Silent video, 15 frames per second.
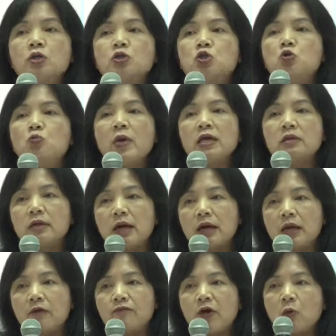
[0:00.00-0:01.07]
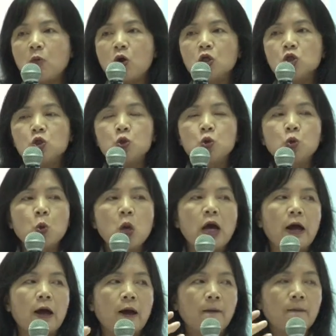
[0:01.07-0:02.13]
to make, like if I want to
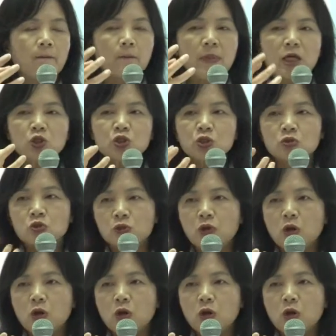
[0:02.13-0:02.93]
measure to